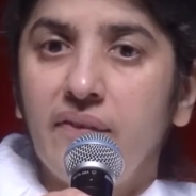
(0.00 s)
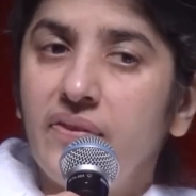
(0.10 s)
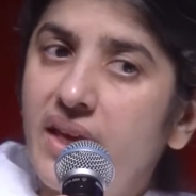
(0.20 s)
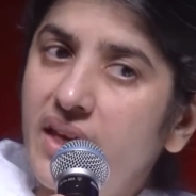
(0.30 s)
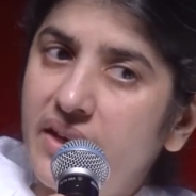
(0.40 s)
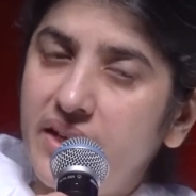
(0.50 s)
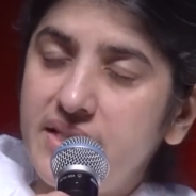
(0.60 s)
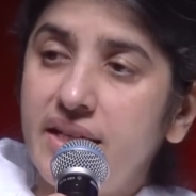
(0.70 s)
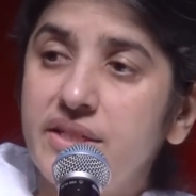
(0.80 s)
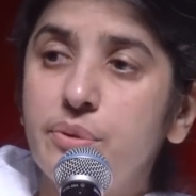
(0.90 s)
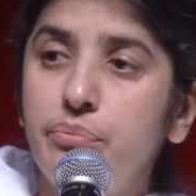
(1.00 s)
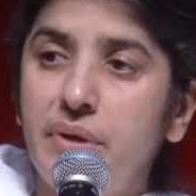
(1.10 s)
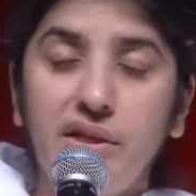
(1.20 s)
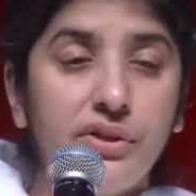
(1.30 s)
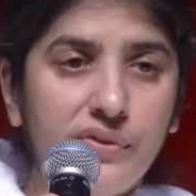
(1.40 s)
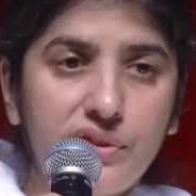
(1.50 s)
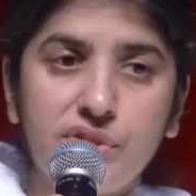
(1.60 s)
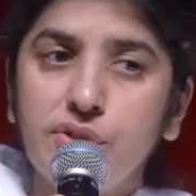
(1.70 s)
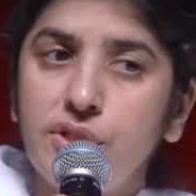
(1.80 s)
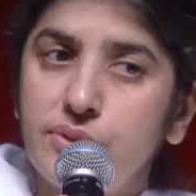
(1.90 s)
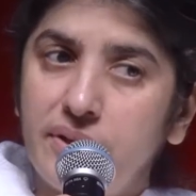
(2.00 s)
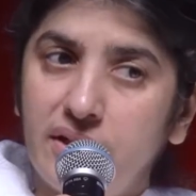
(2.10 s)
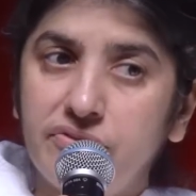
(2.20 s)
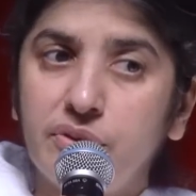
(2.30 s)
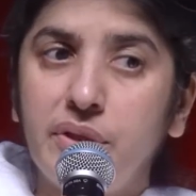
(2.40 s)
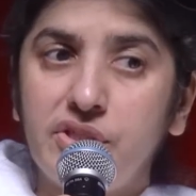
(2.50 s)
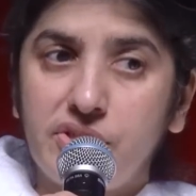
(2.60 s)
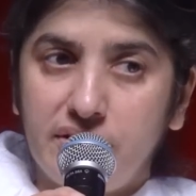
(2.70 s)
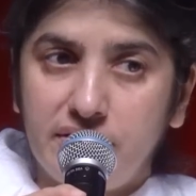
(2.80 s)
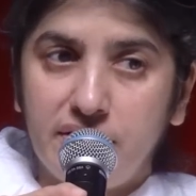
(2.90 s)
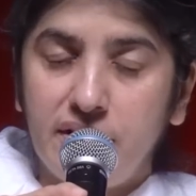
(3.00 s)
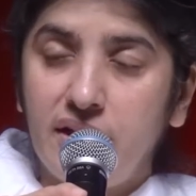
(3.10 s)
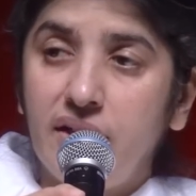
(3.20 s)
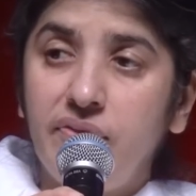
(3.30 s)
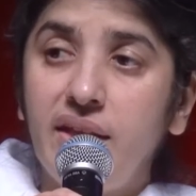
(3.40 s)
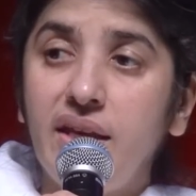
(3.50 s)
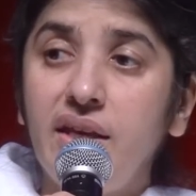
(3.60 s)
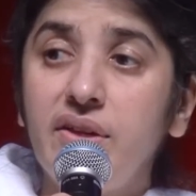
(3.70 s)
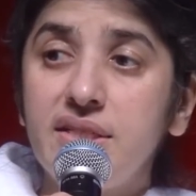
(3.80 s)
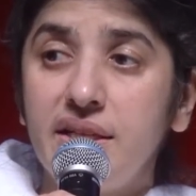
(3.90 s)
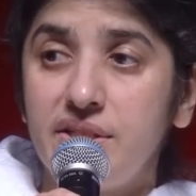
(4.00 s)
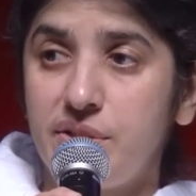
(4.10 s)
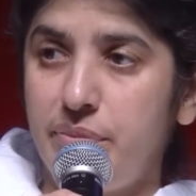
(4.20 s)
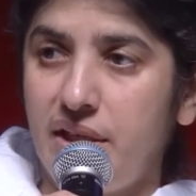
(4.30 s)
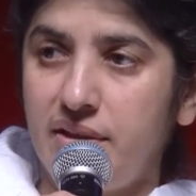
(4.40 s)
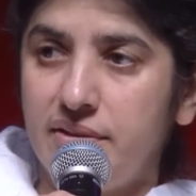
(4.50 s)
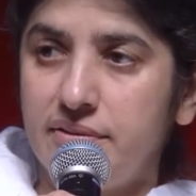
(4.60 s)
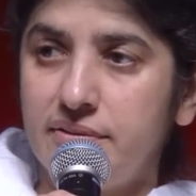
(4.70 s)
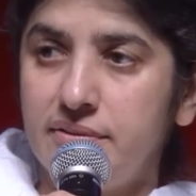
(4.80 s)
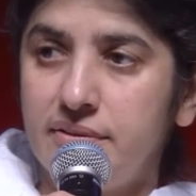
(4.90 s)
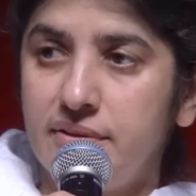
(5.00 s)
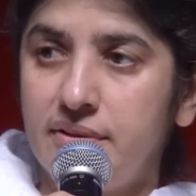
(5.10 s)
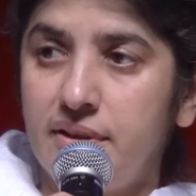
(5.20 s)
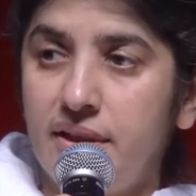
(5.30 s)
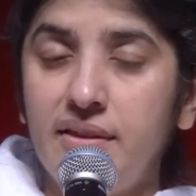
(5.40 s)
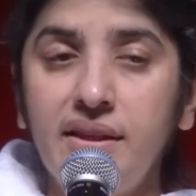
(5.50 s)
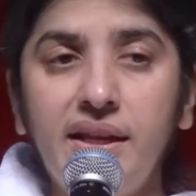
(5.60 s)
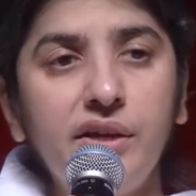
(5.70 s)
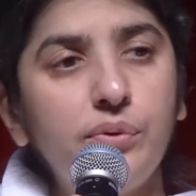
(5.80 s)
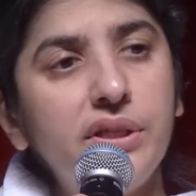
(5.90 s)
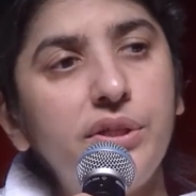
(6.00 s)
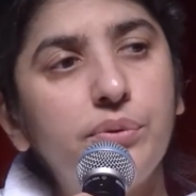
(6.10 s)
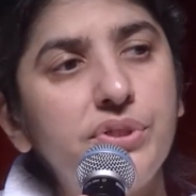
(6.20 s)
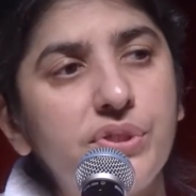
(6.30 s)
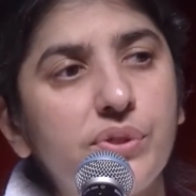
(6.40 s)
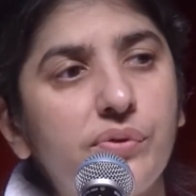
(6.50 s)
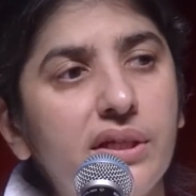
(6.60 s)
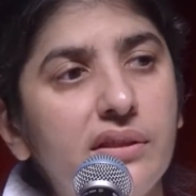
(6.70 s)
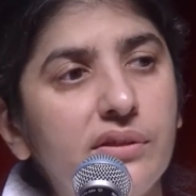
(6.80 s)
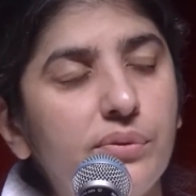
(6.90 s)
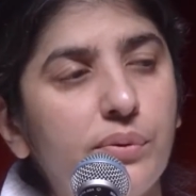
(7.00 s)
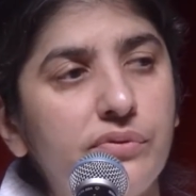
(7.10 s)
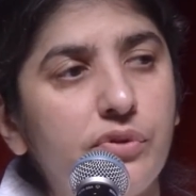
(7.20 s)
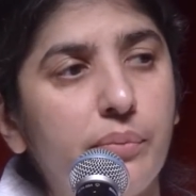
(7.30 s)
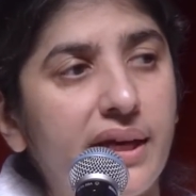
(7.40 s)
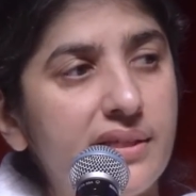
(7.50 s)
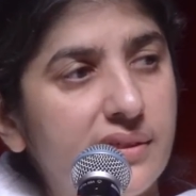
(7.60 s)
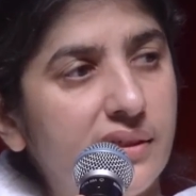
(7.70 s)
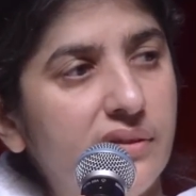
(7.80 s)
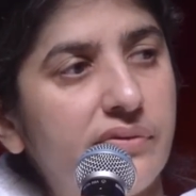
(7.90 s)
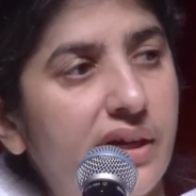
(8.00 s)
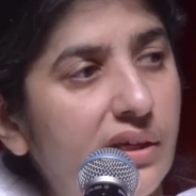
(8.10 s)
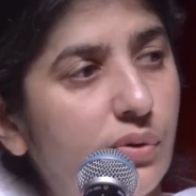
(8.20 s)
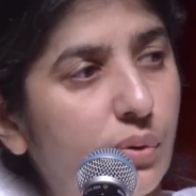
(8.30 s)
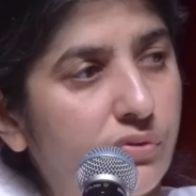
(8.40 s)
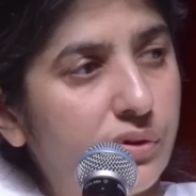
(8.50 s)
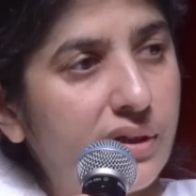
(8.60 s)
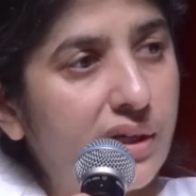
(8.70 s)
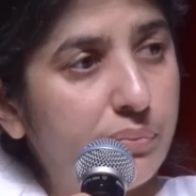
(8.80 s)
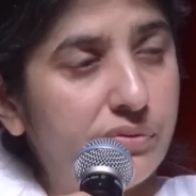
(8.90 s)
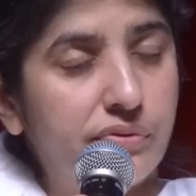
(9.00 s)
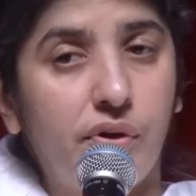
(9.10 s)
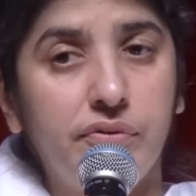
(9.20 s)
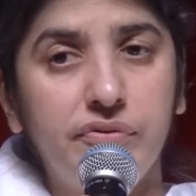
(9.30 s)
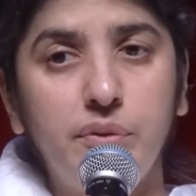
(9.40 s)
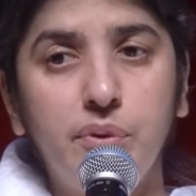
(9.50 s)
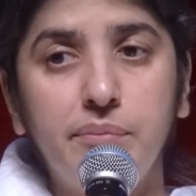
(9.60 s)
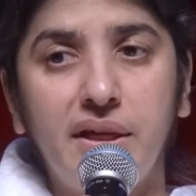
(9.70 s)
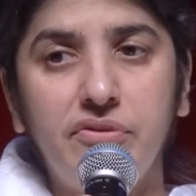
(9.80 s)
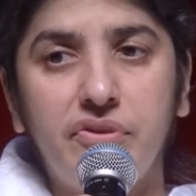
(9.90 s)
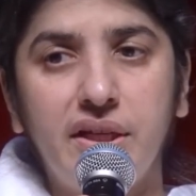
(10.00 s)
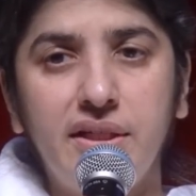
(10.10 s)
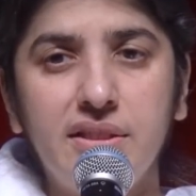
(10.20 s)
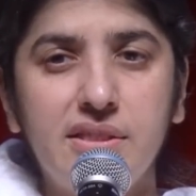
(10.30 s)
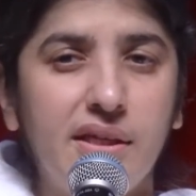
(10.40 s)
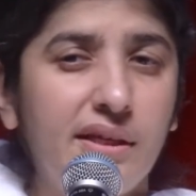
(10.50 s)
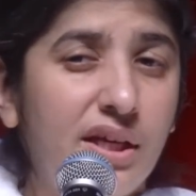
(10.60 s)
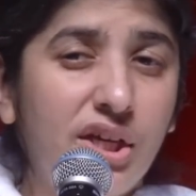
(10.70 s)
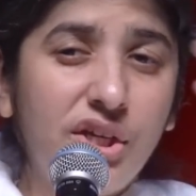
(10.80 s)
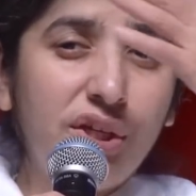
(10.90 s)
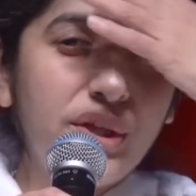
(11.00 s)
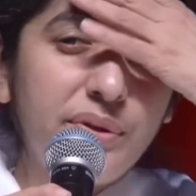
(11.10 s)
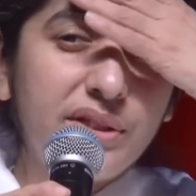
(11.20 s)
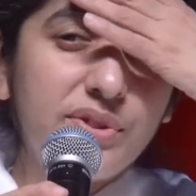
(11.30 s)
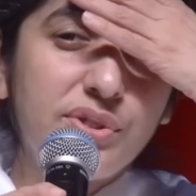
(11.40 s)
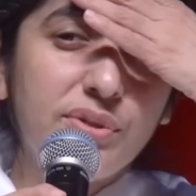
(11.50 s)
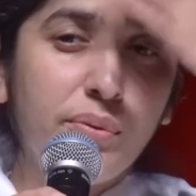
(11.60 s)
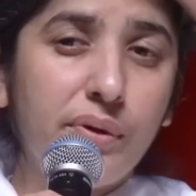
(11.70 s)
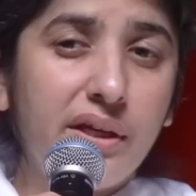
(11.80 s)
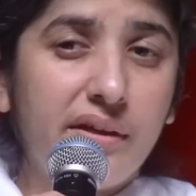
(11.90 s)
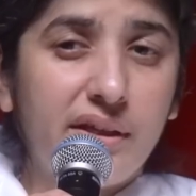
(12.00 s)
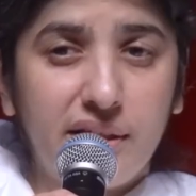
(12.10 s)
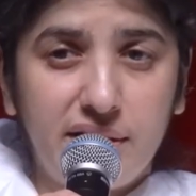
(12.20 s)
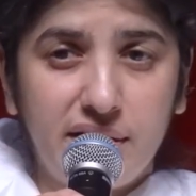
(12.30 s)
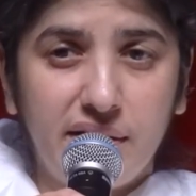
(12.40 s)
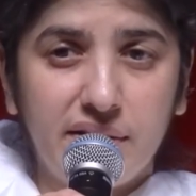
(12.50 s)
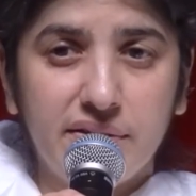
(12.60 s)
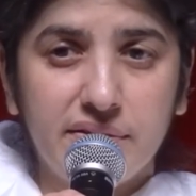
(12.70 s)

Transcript: They irritate me. You know, this is also an affirmation. They irritate me. Then I only don't just create the thought for myself. I go for a cup of coffee with my friend and say, you know, they're so irritating.